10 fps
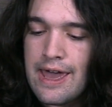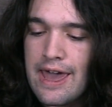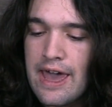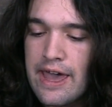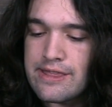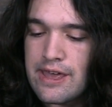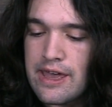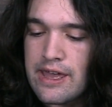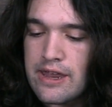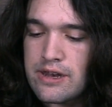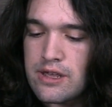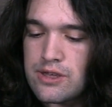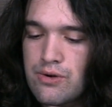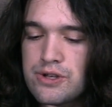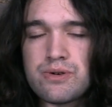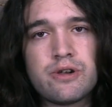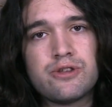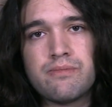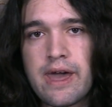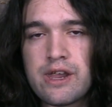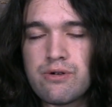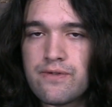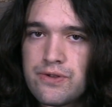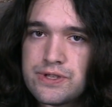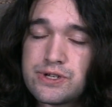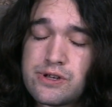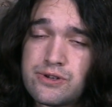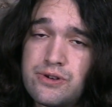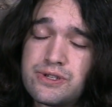And then you also want to do manual voltage control.